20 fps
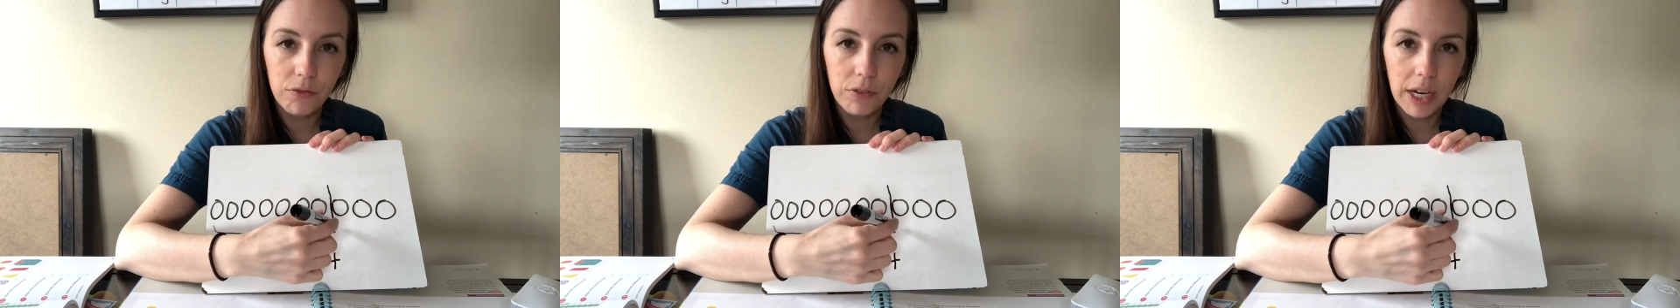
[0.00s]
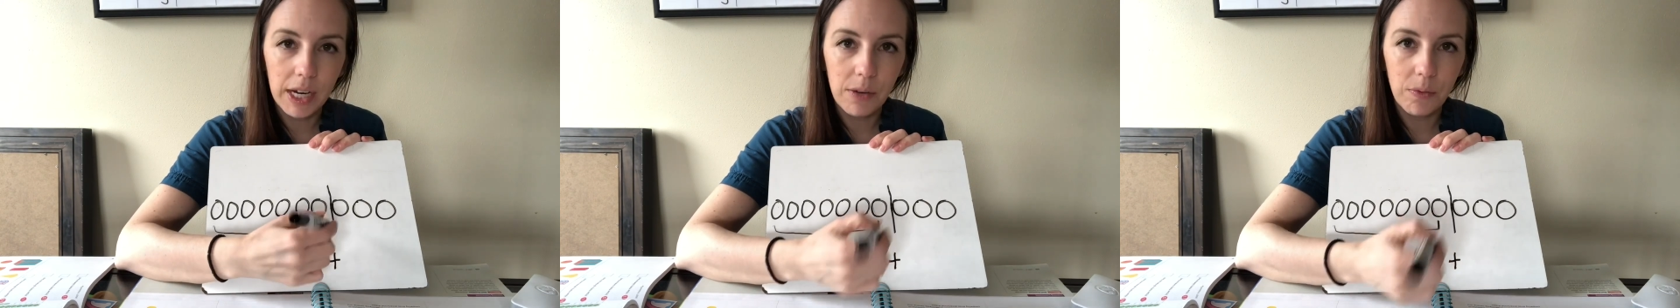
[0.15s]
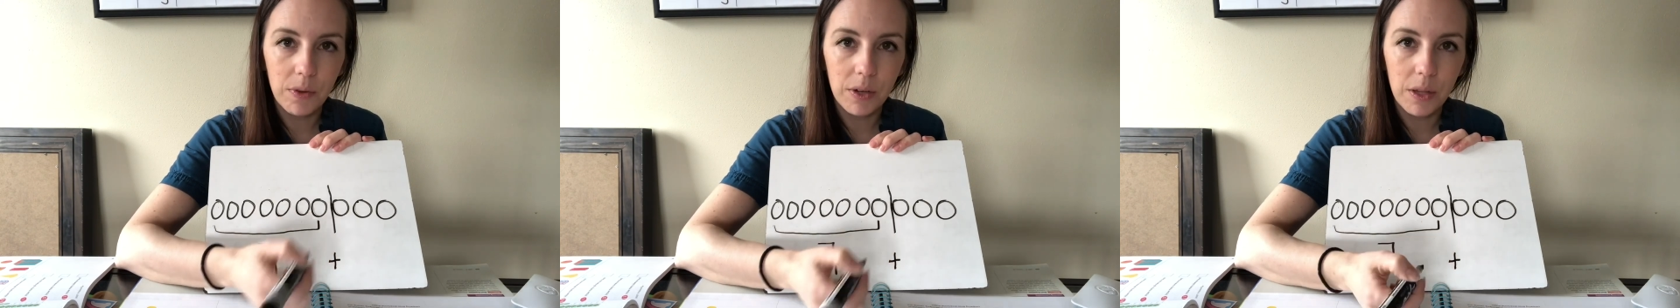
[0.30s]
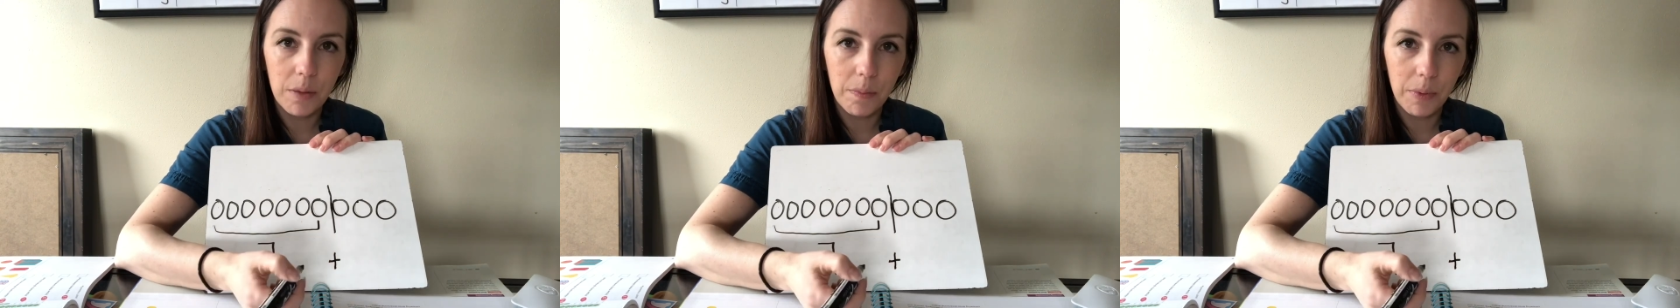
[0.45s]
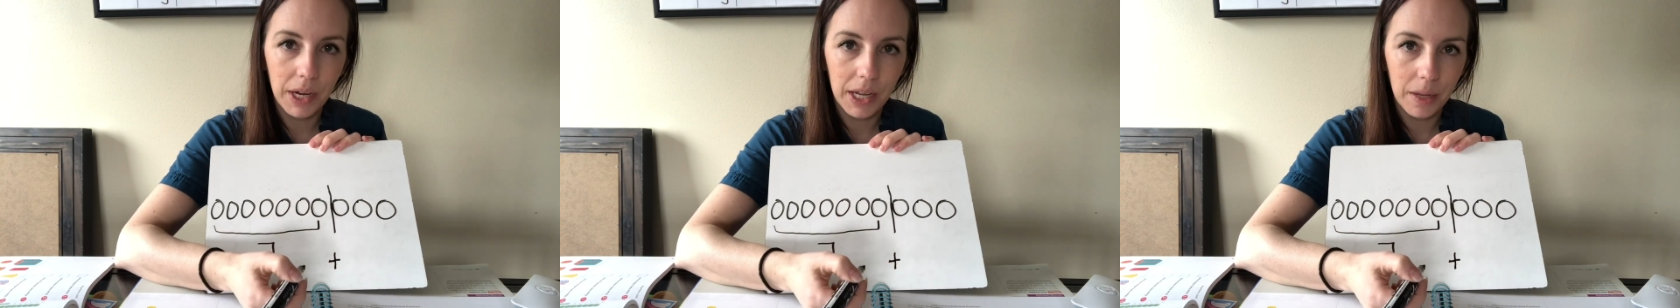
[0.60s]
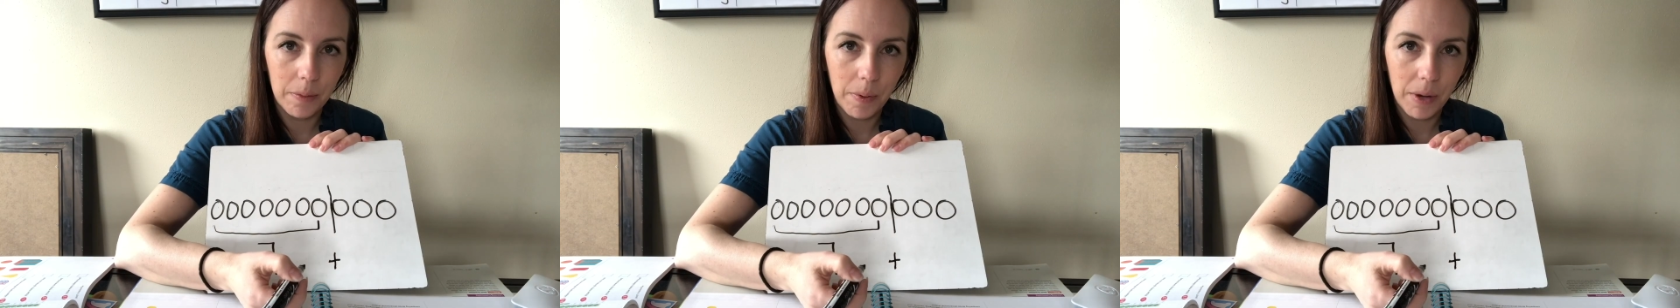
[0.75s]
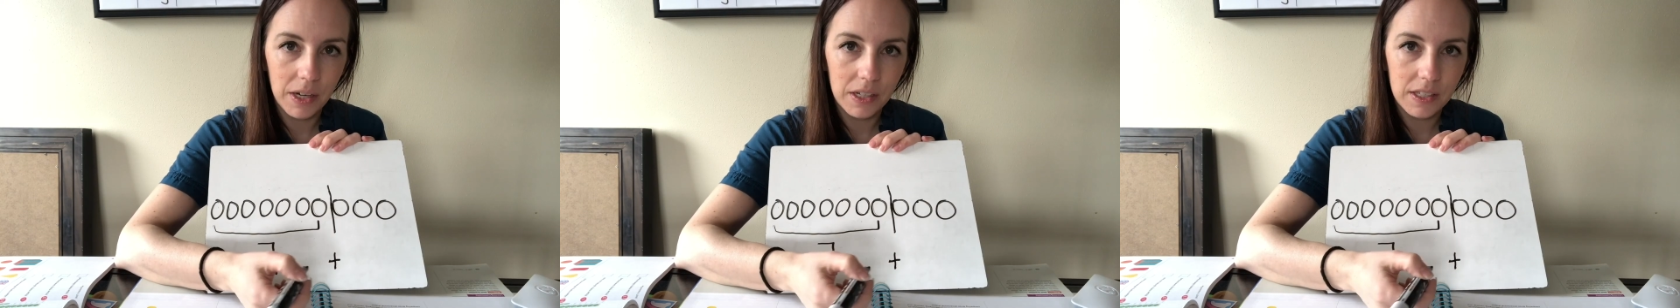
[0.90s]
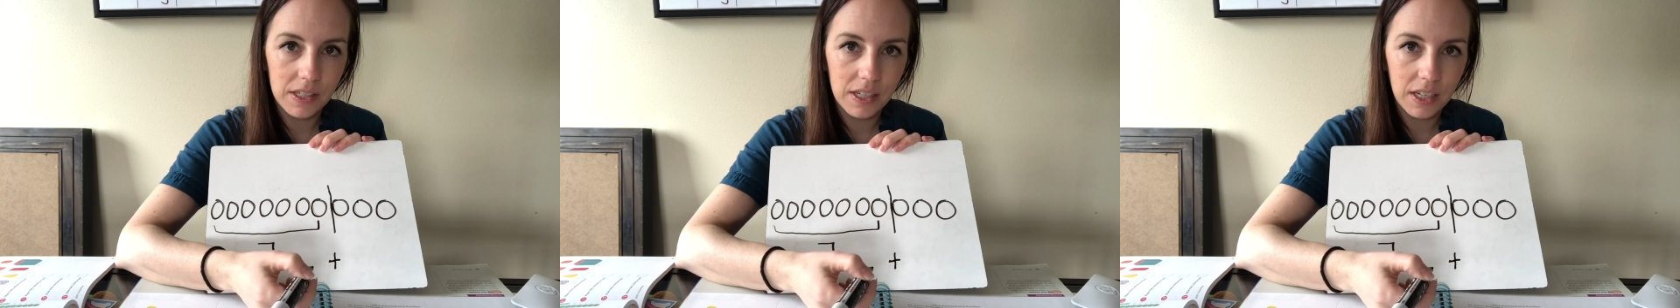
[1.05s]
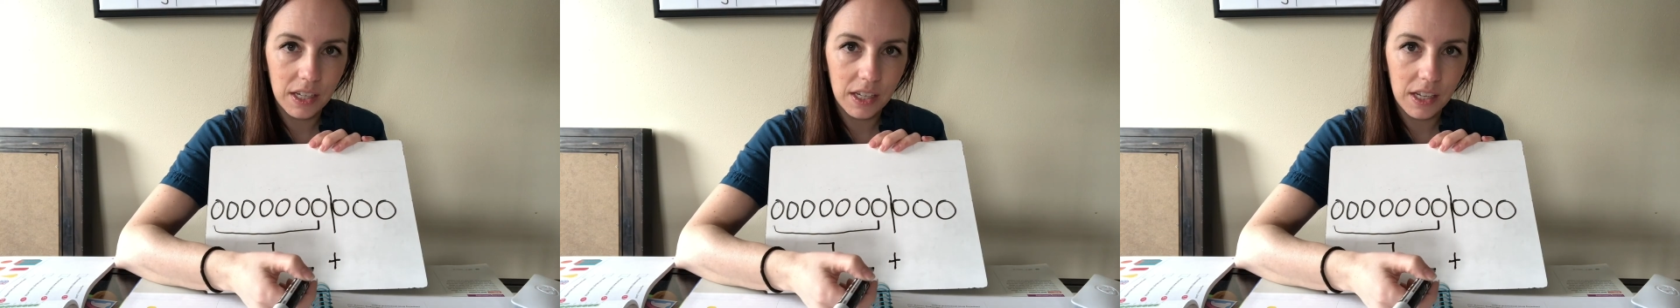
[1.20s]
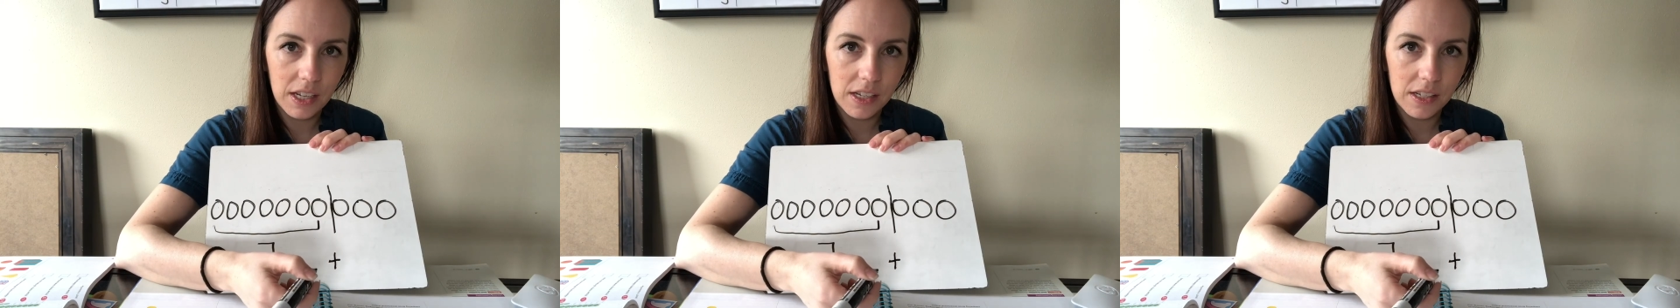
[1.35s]
right where the break apart
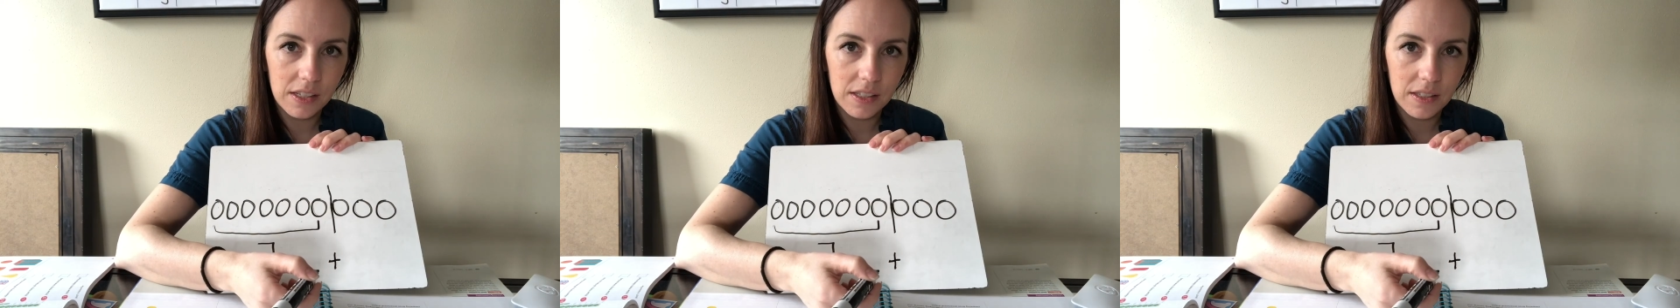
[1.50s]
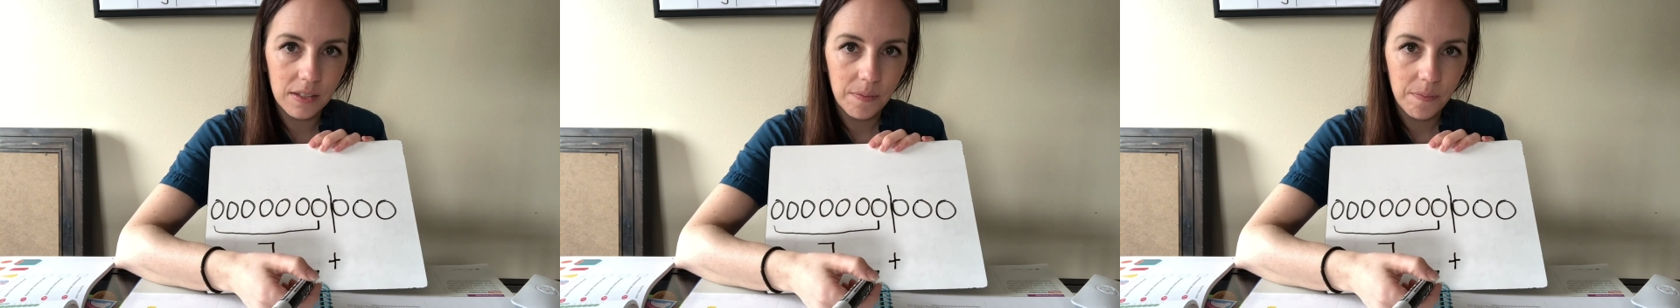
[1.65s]
stick is.